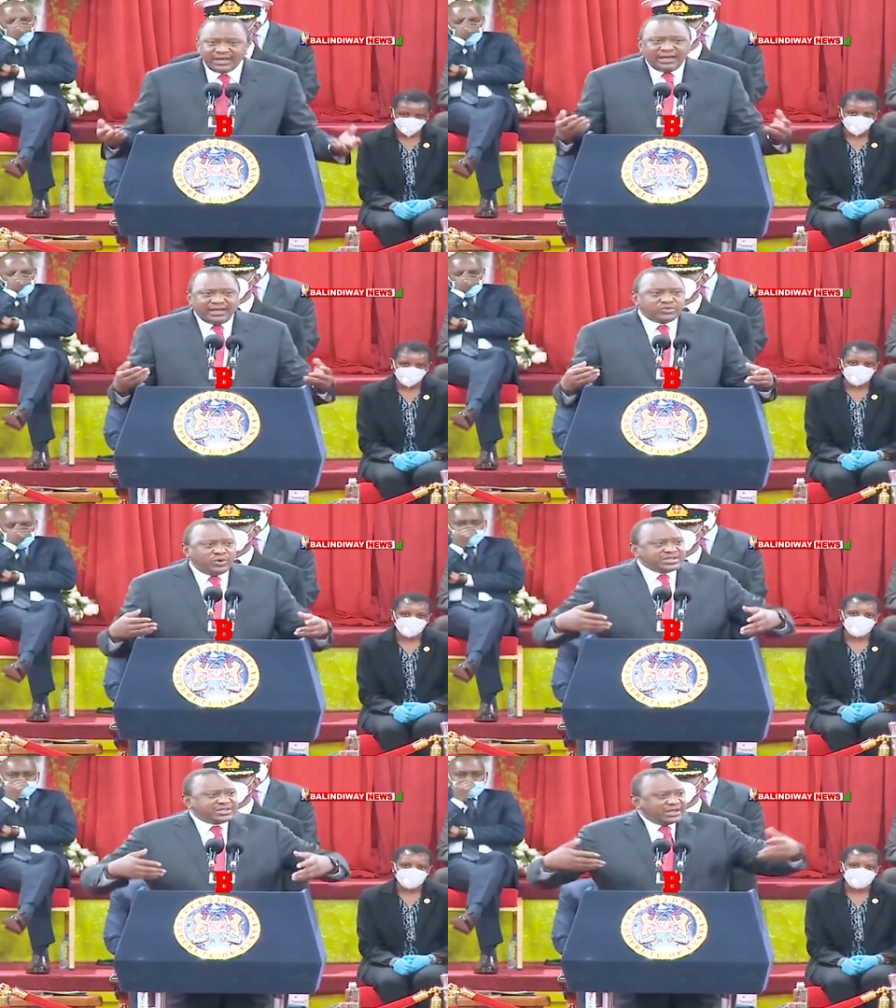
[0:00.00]
It
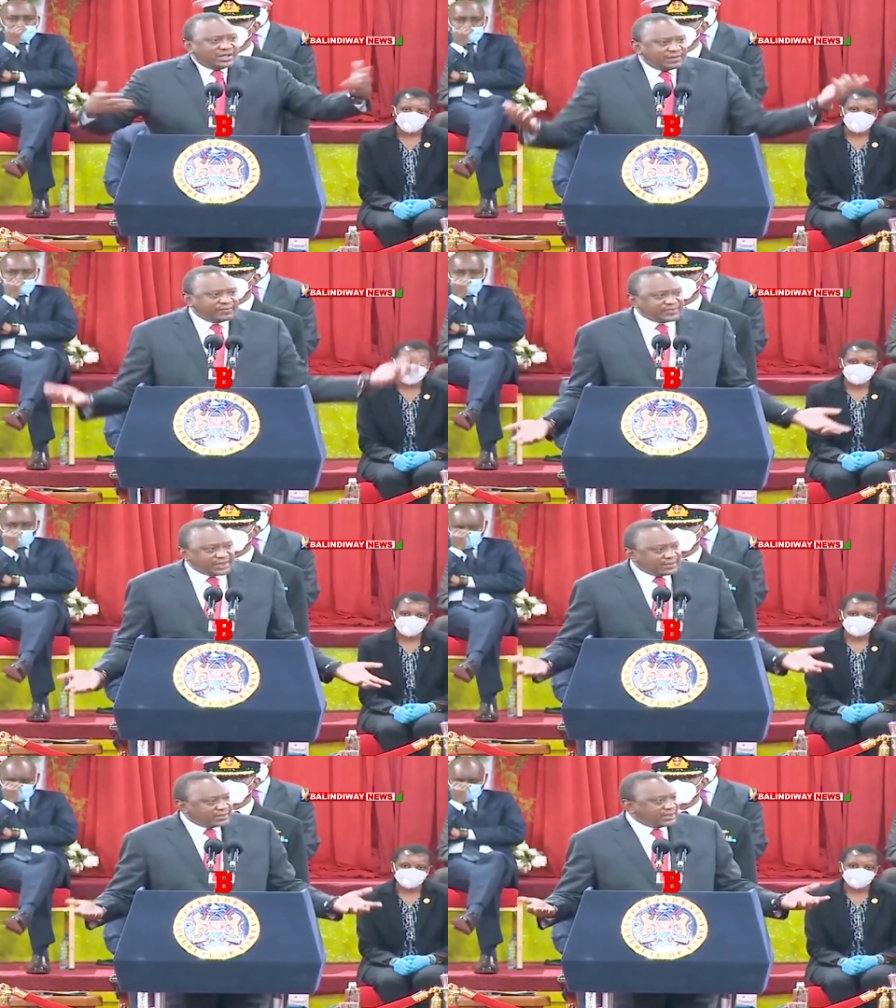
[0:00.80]
was
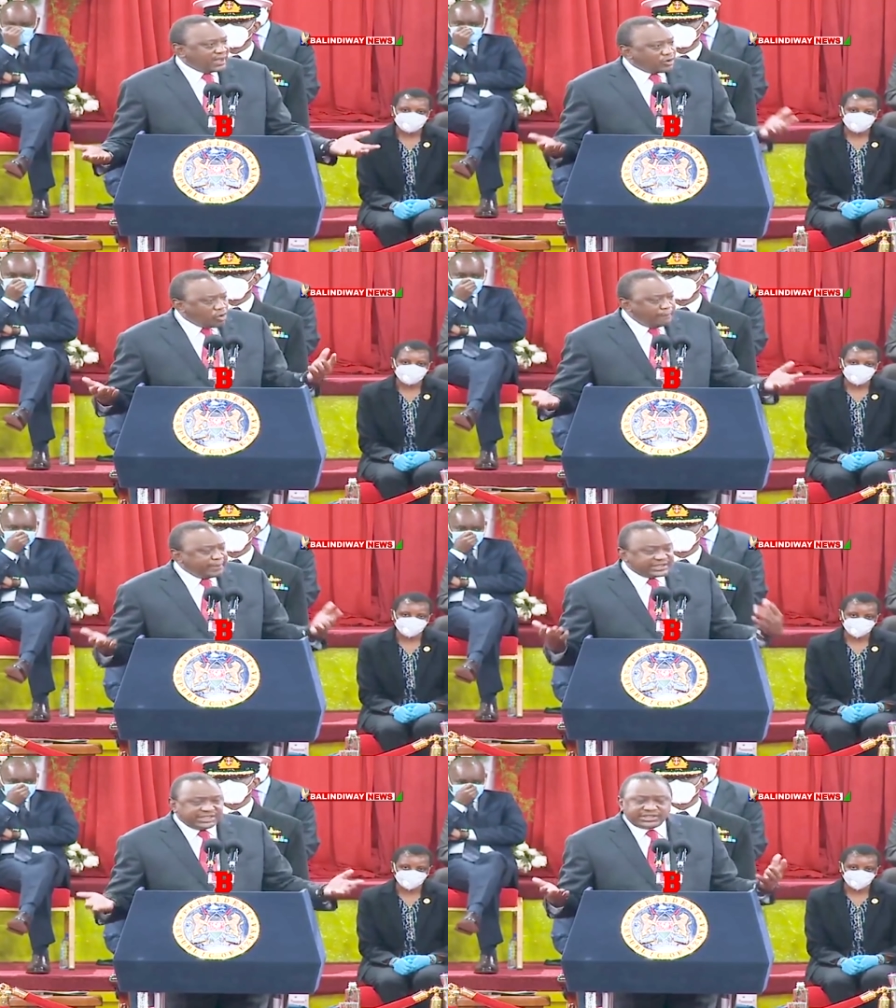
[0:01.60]
a
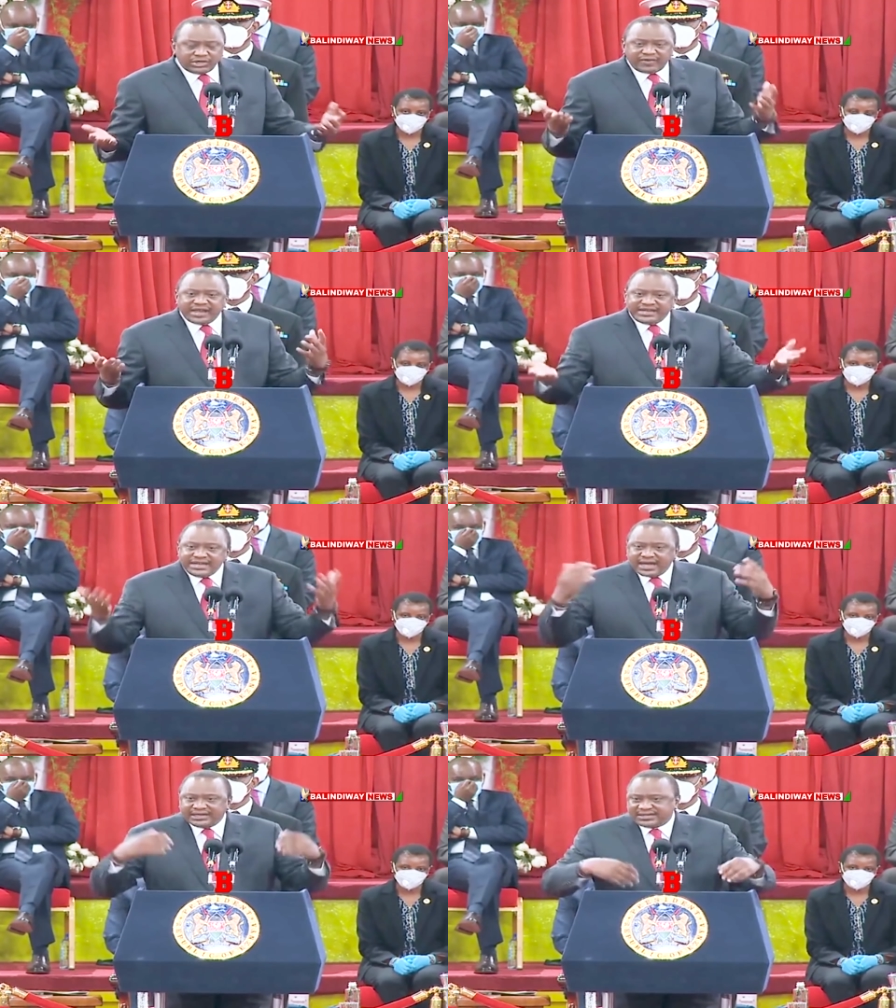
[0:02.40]
competition of
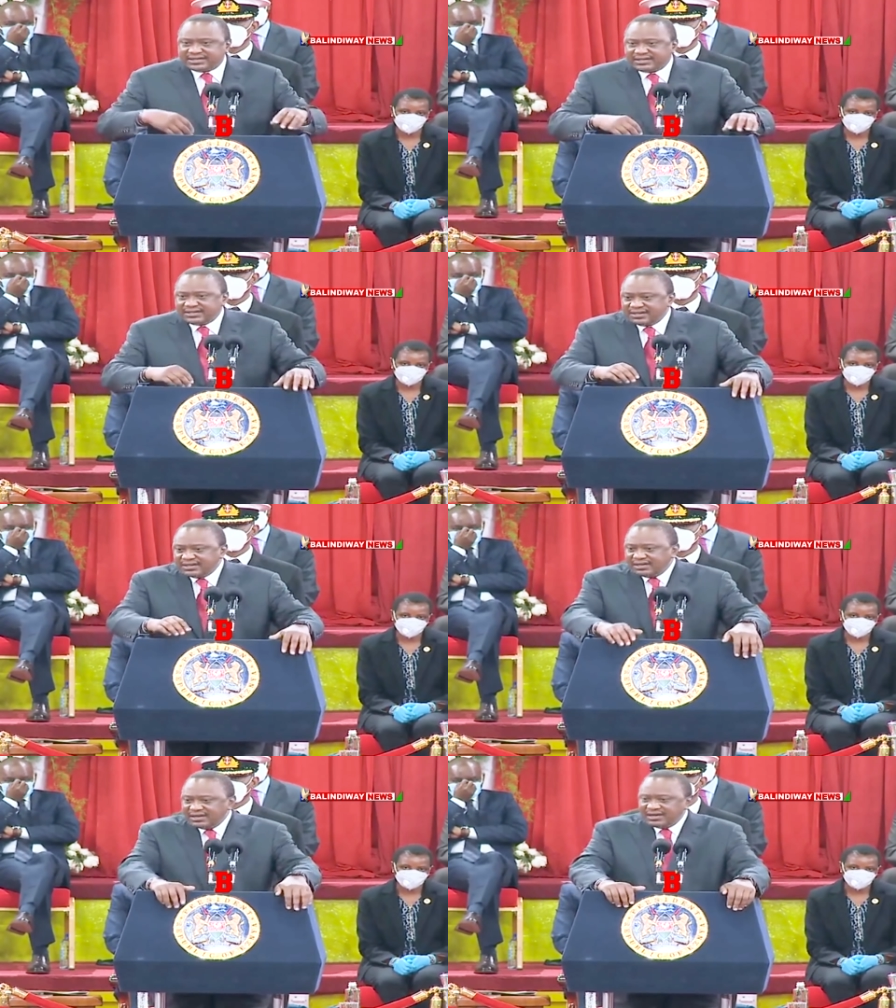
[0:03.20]
ideas.
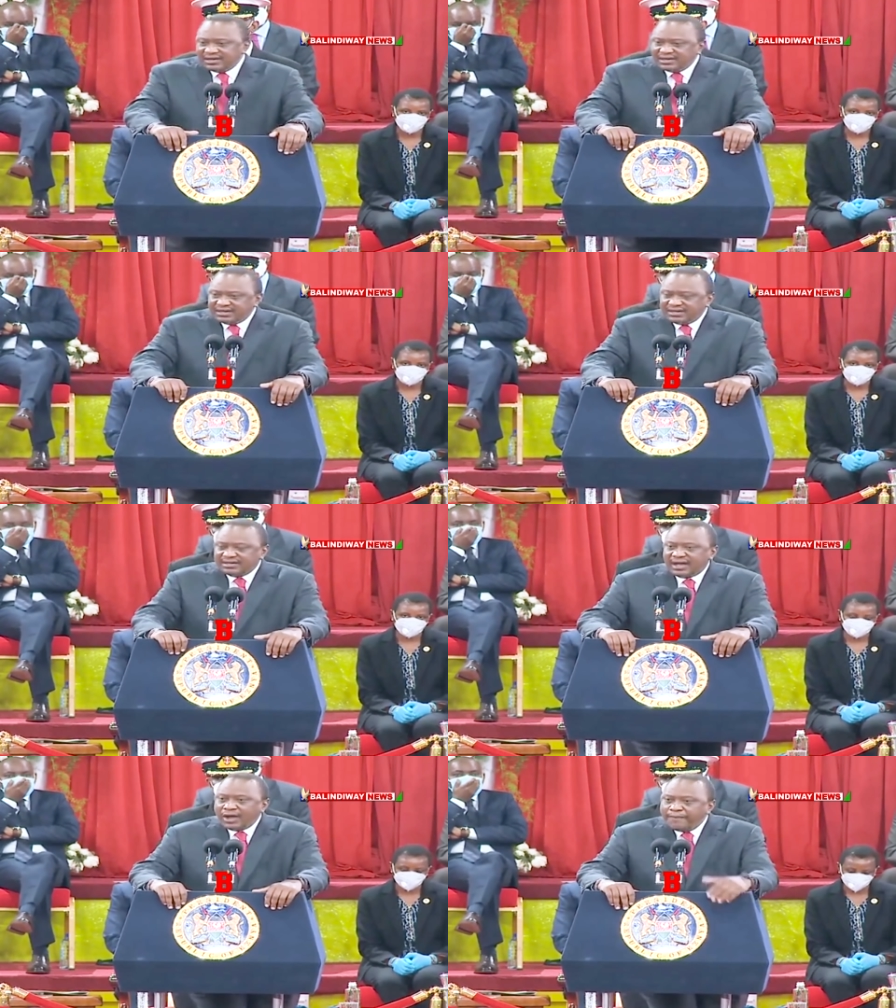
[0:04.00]

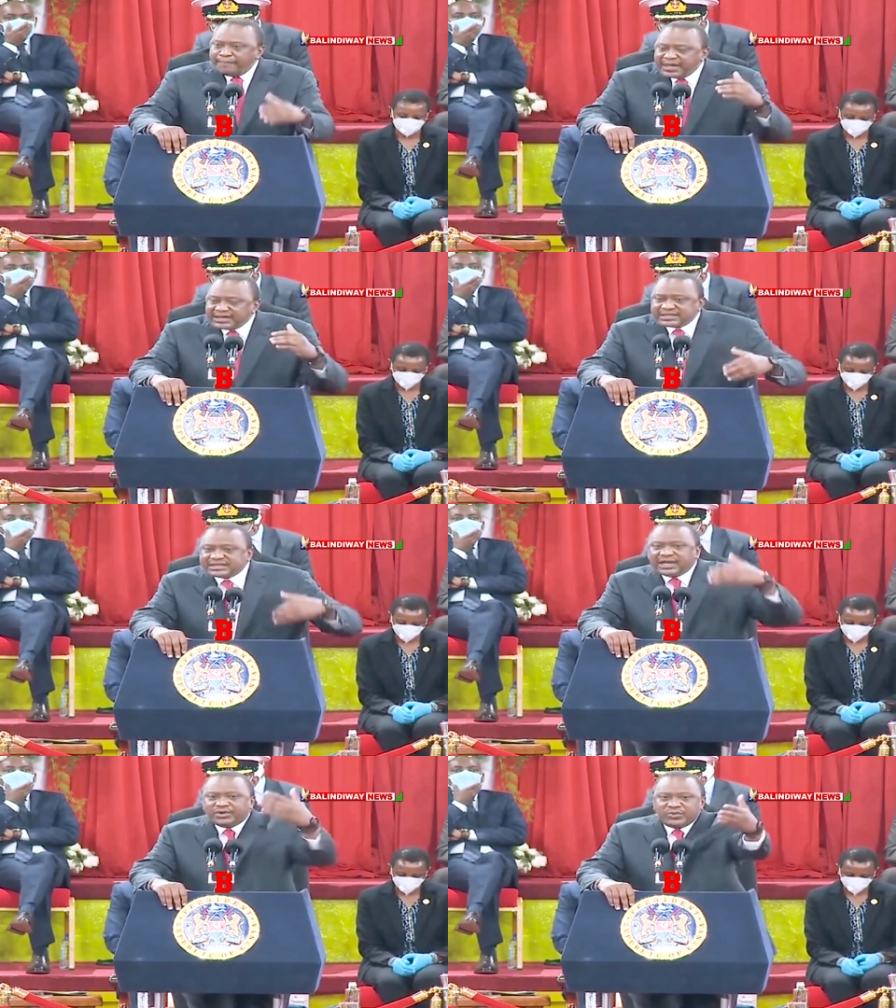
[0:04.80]
How best
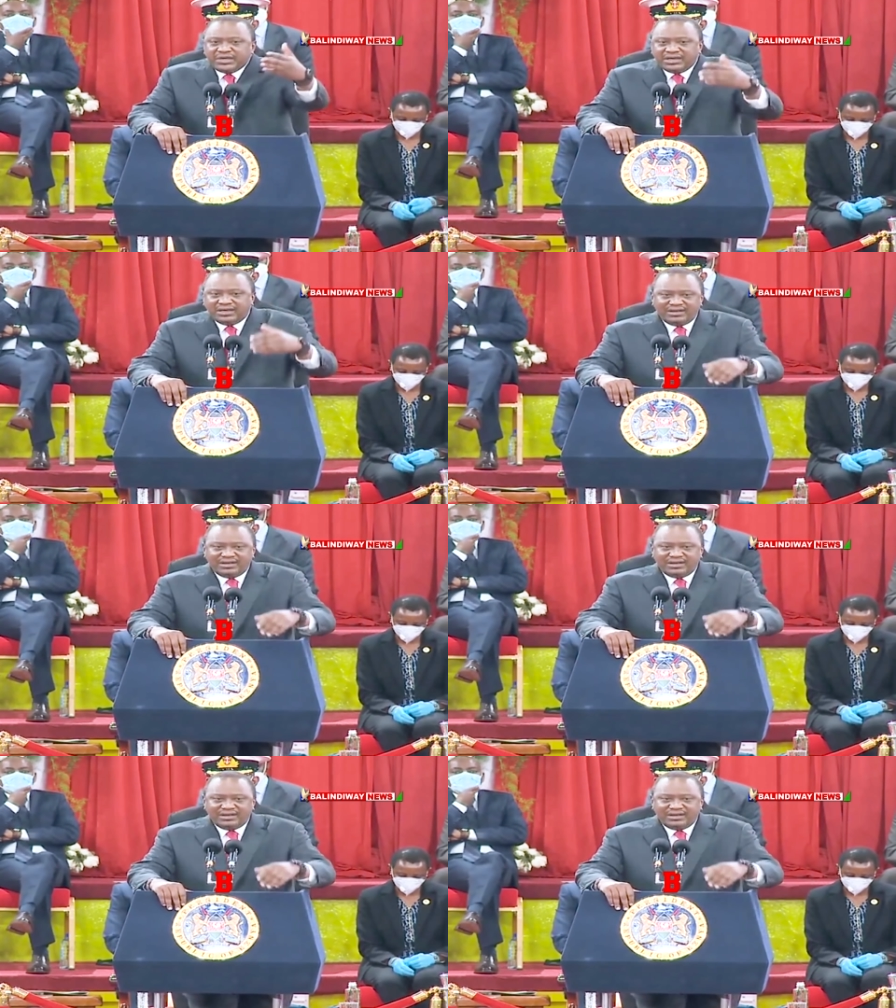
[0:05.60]
can we